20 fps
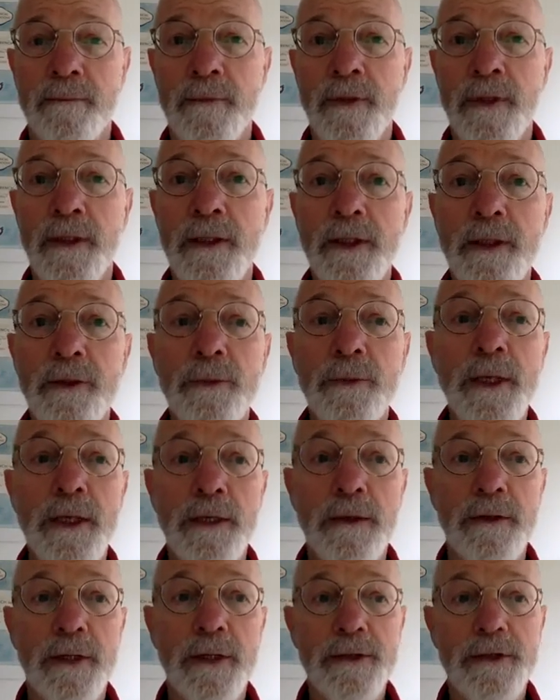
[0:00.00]
And there we
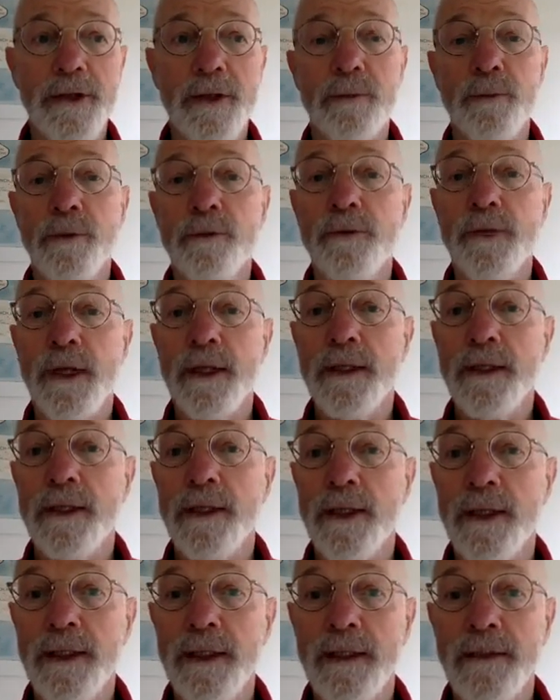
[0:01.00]
are. That's it. We've done
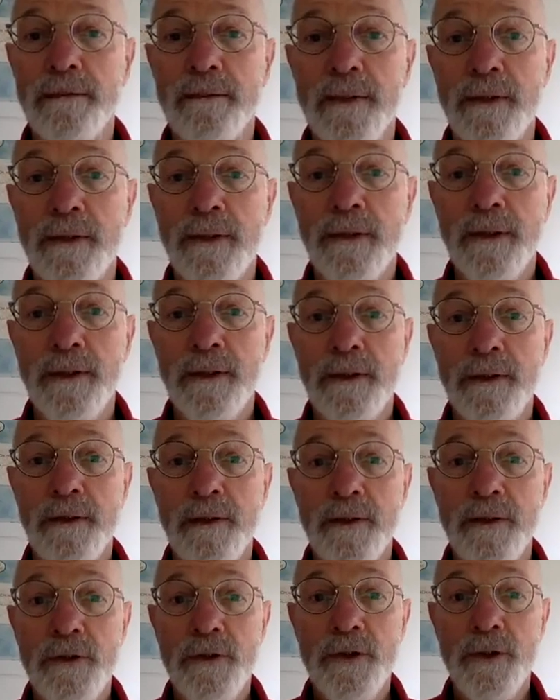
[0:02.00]
a
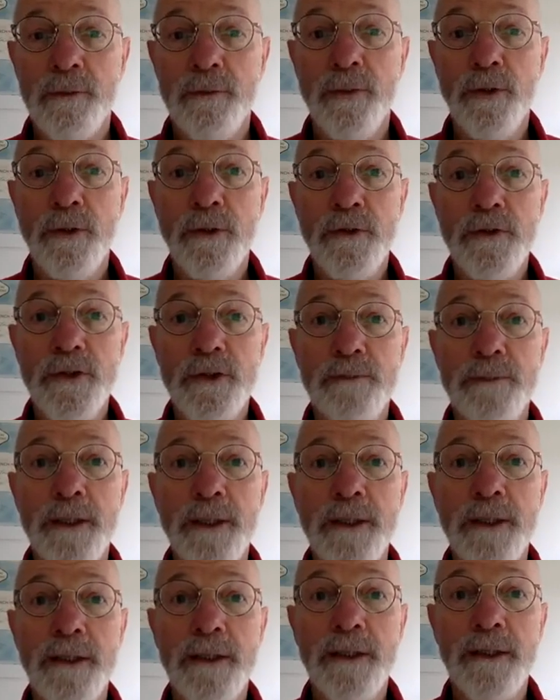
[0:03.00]
support
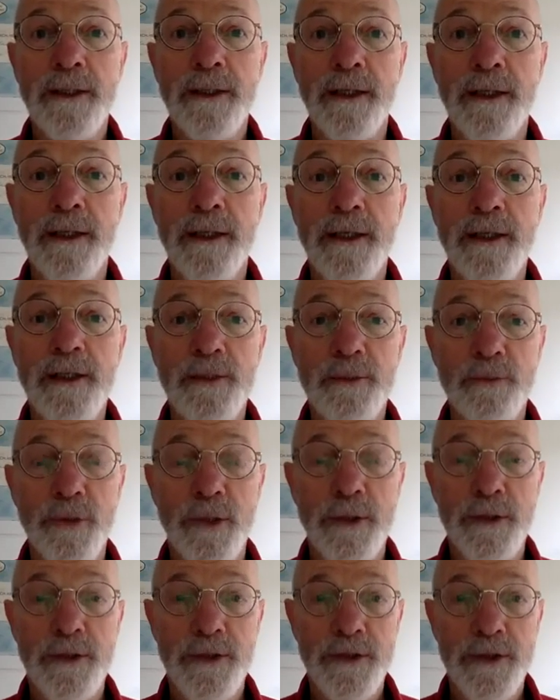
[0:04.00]
spine, eyes,
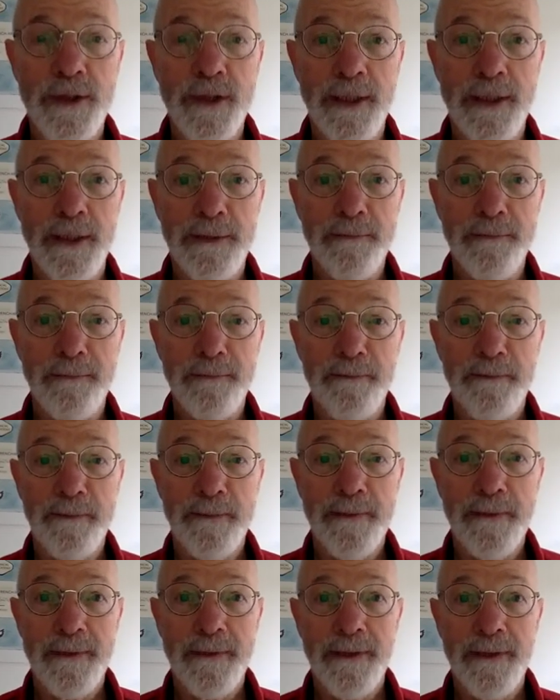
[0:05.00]
breath scan.
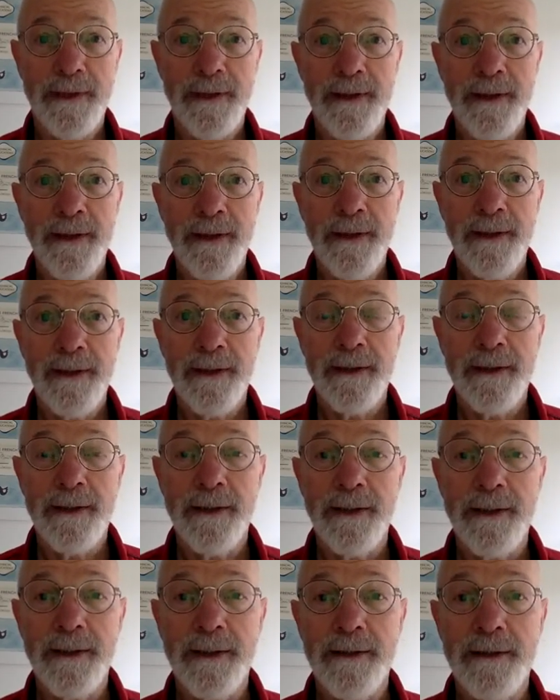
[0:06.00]

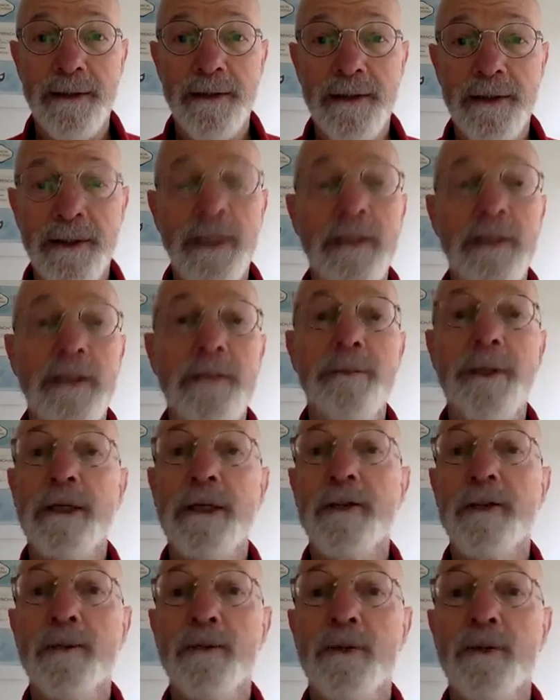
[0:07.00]
And now come back
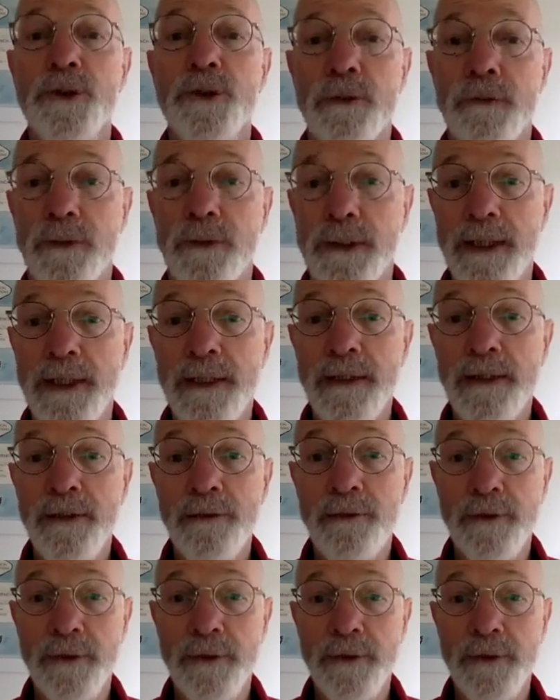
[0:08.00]
to more generally. How do you
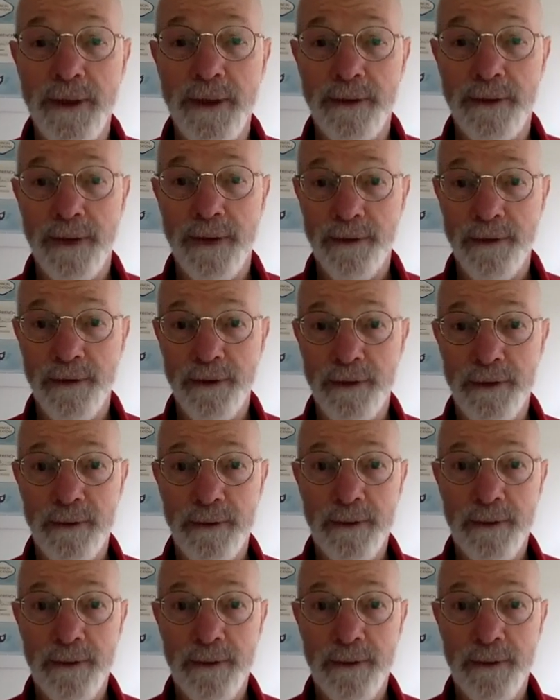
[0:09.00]
feel now after